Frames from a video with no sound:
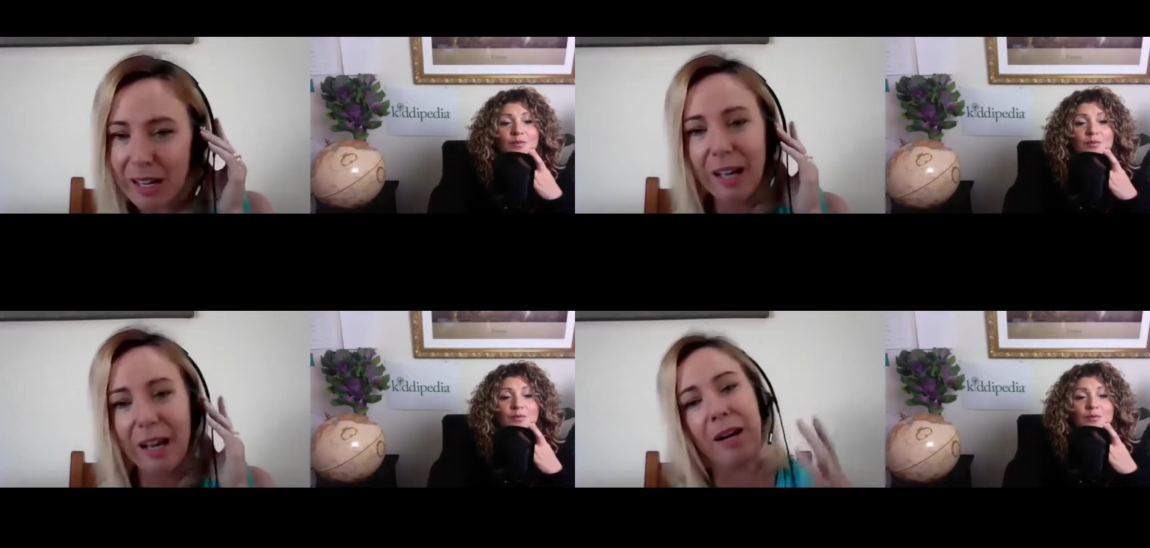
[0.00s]

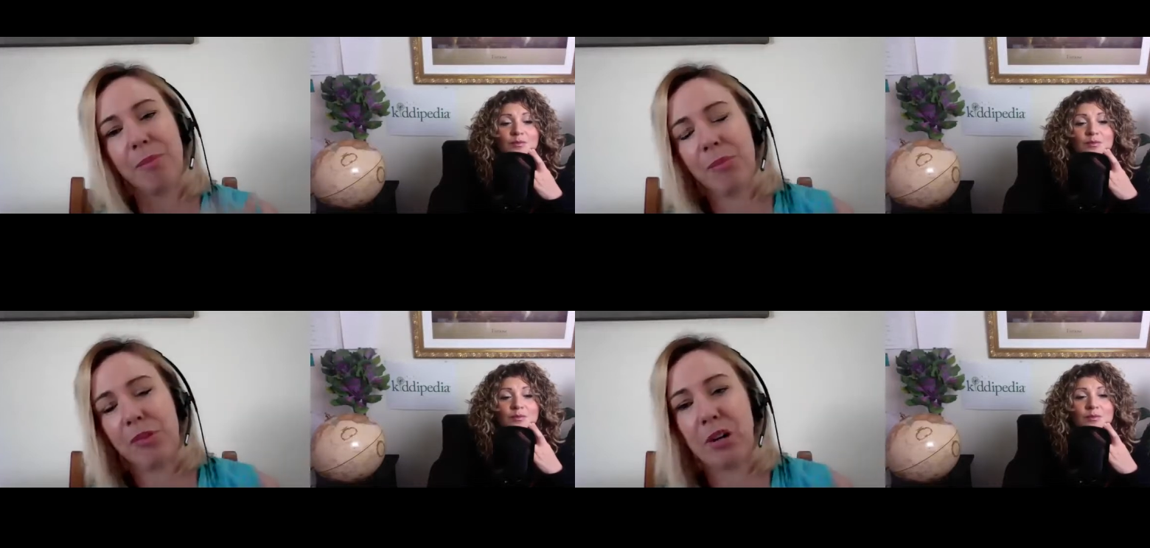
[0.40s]
Speaker 1: um,
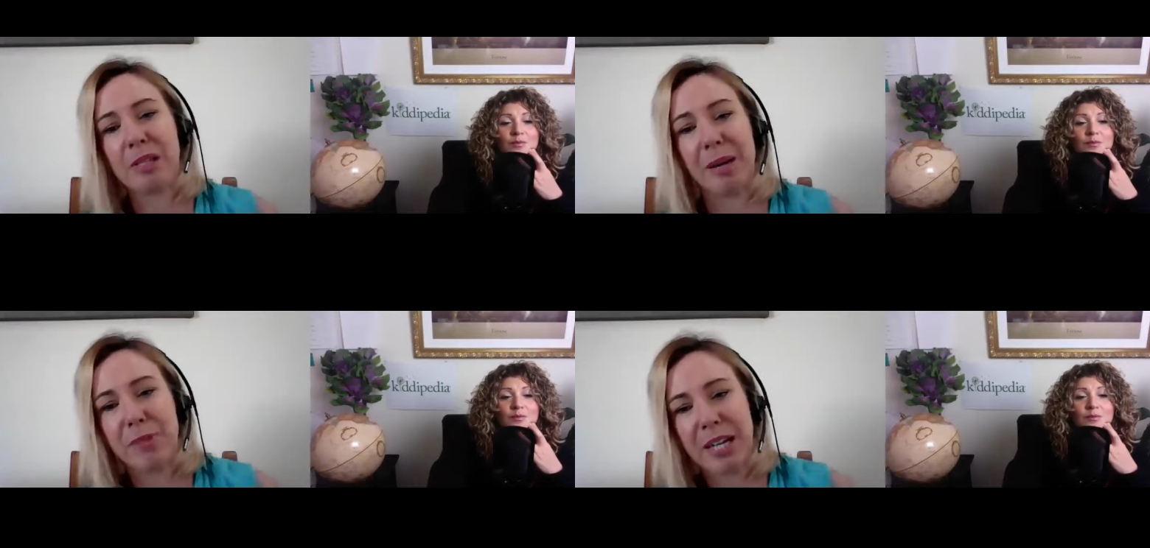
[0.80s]
those
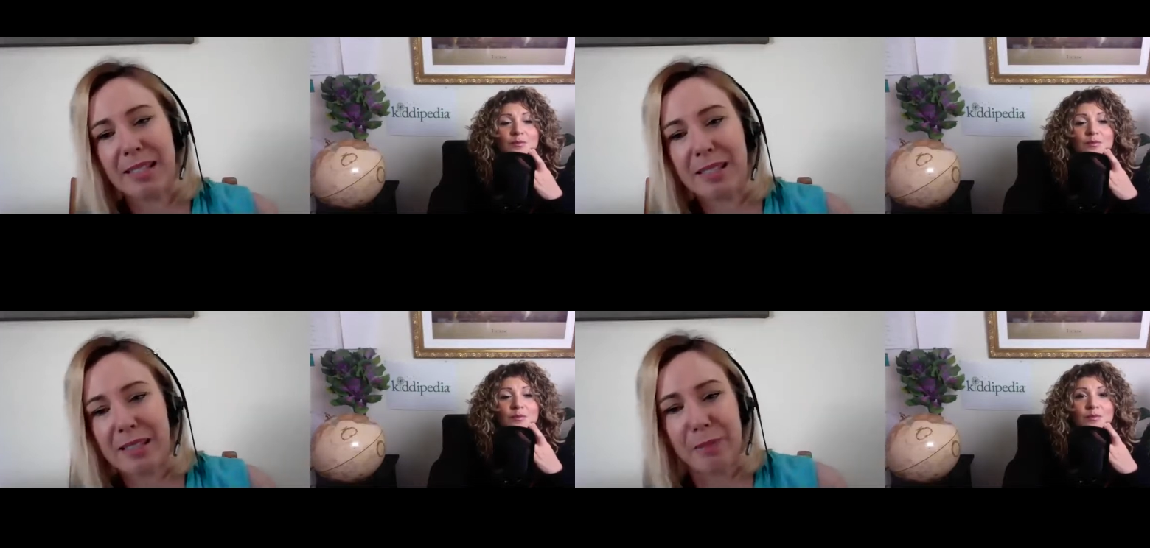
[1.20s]
updates
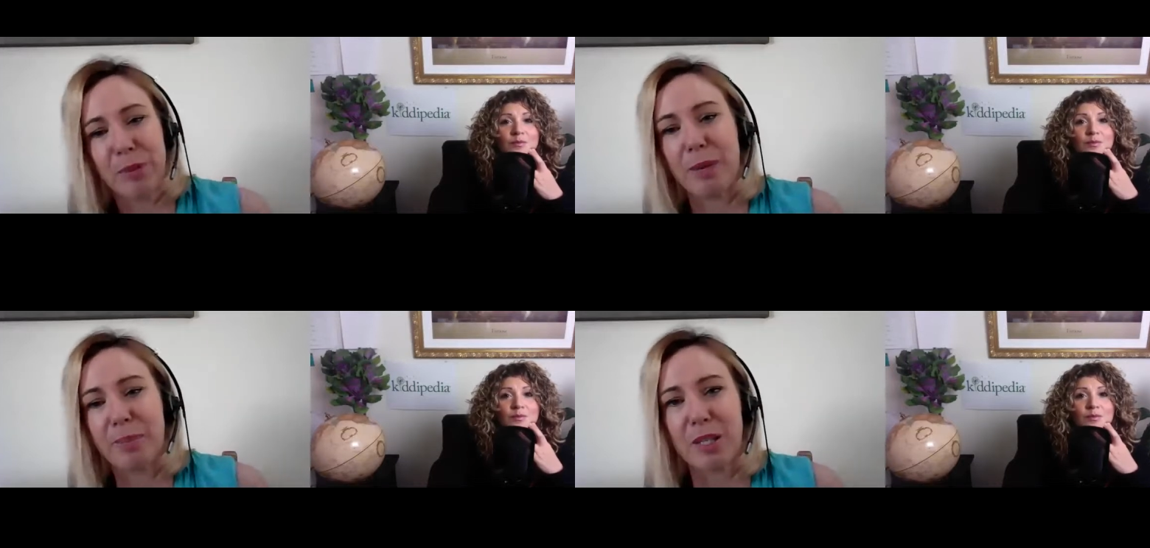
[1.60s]
and
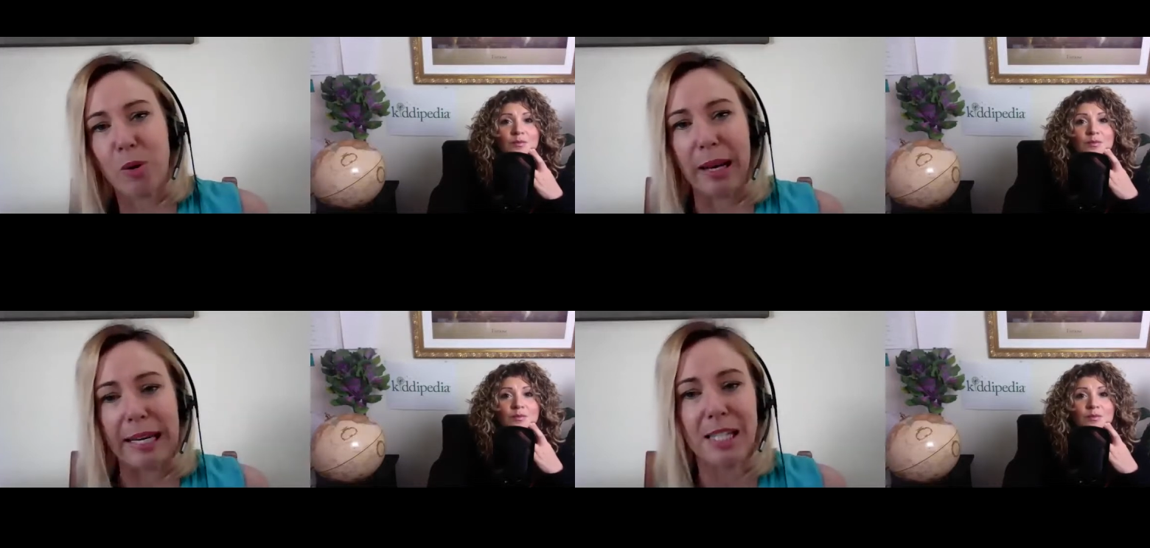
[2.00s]
sometimes it's quite
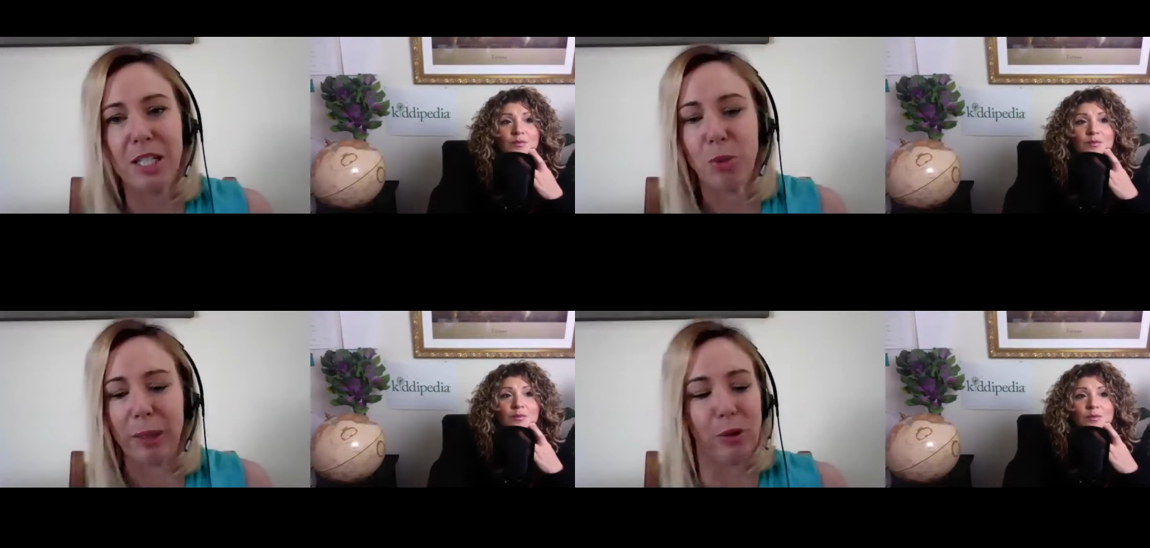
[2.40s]
easy to
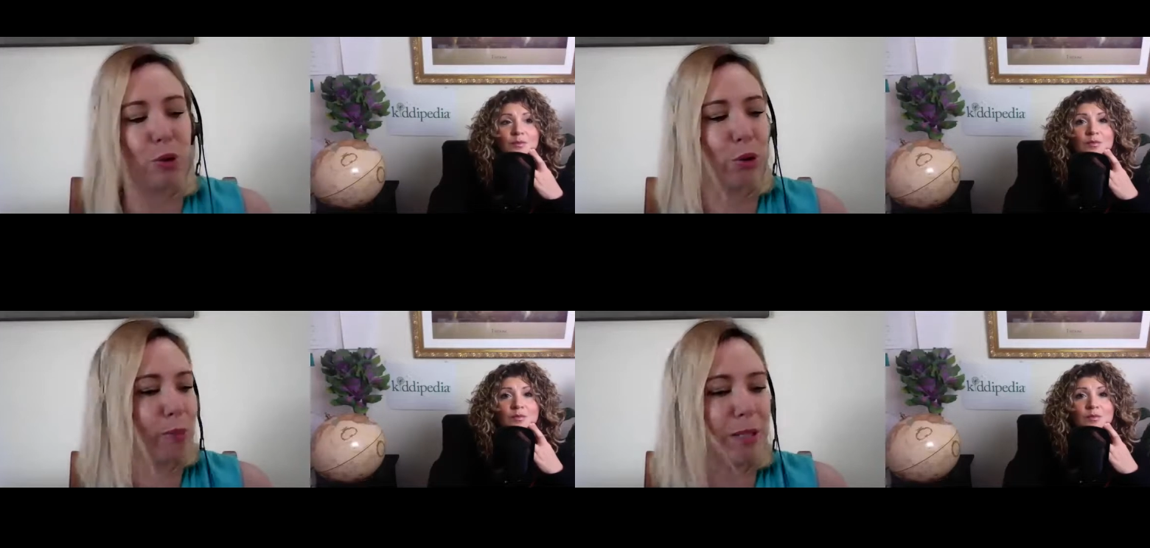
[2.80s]
ignore
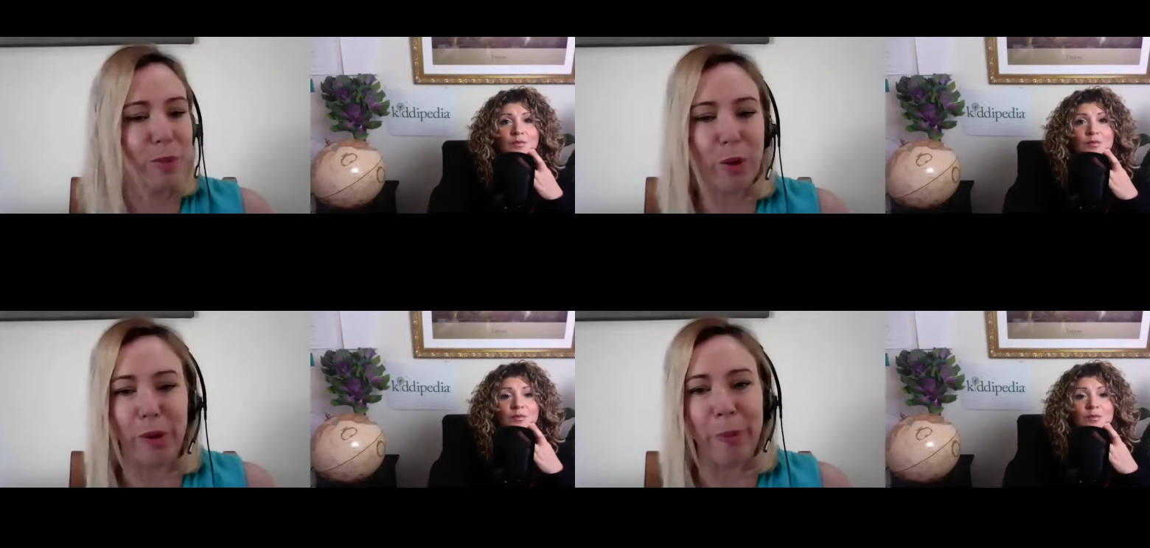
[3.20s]
them as
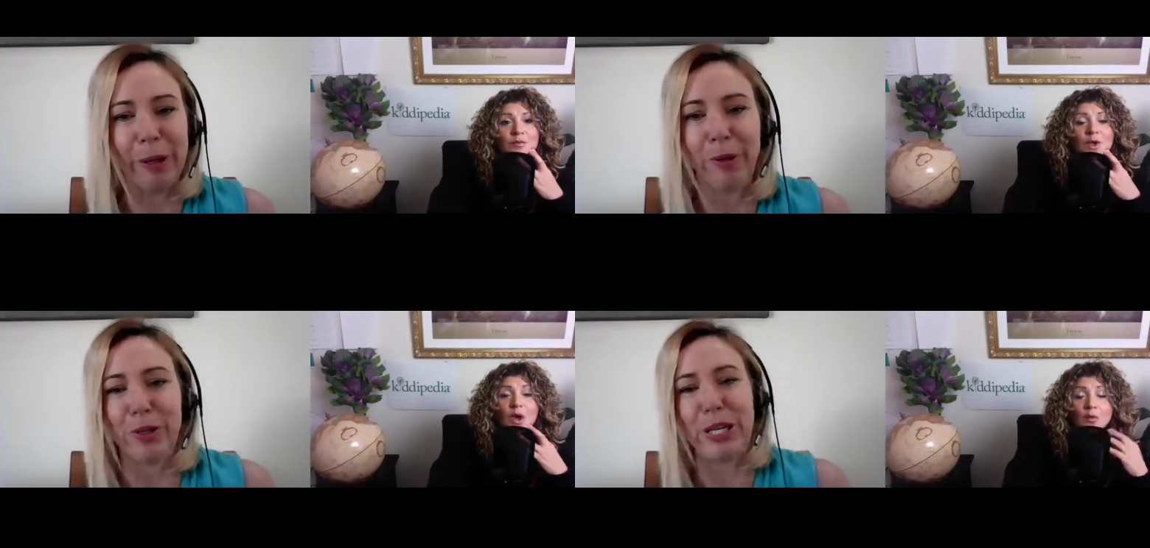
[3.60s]
well
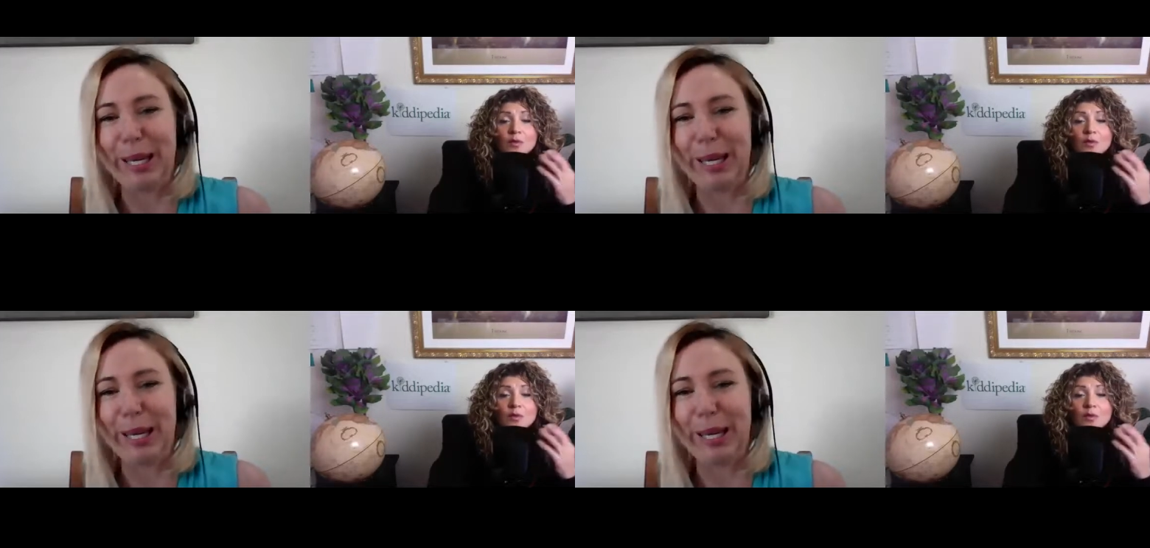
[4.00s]
because